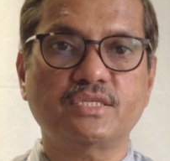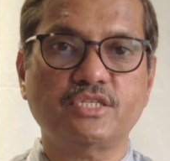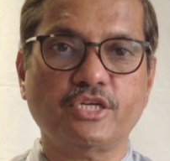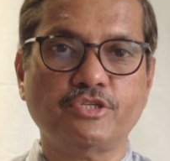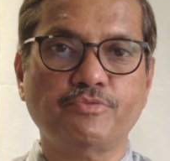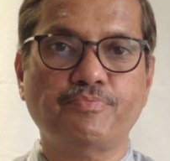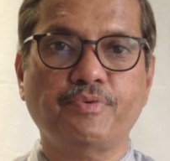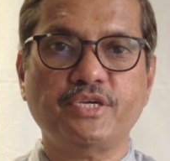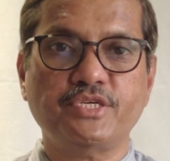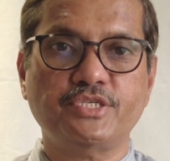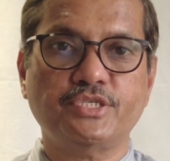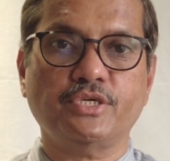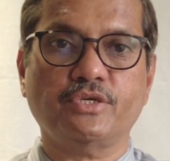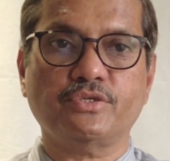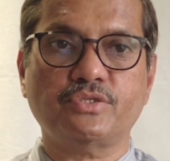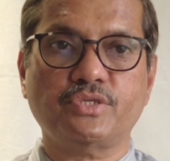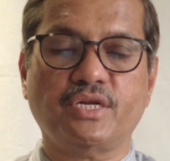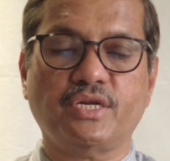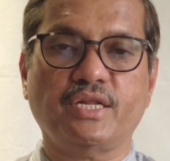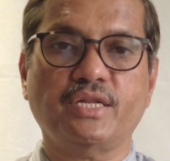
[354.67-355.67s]

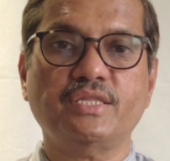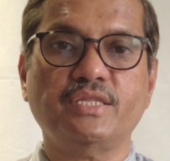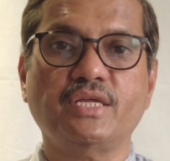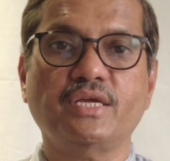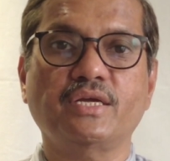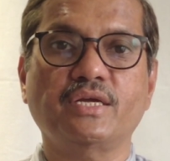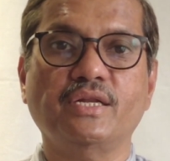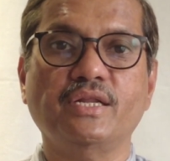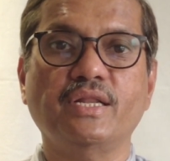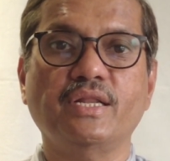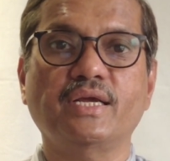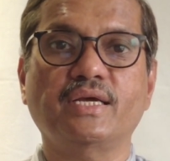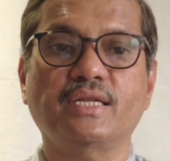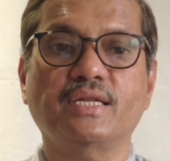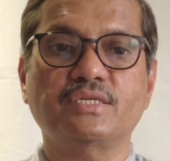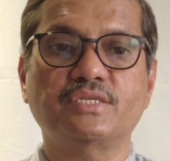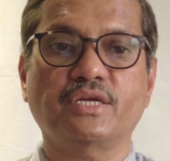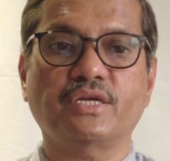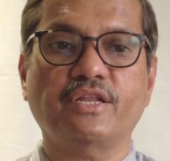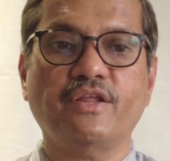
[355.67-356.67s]
suspicious or anything
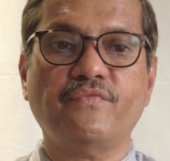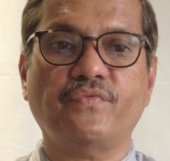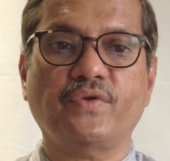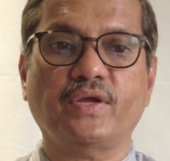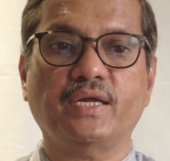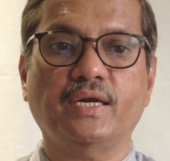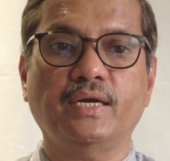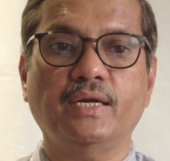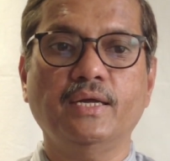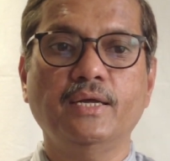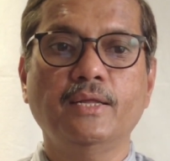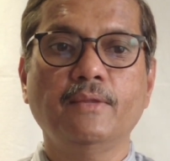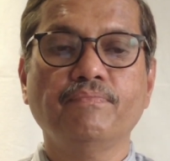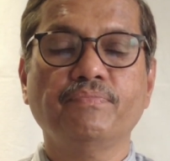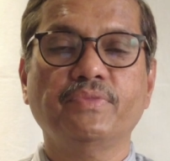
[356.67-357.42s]
clinically significant,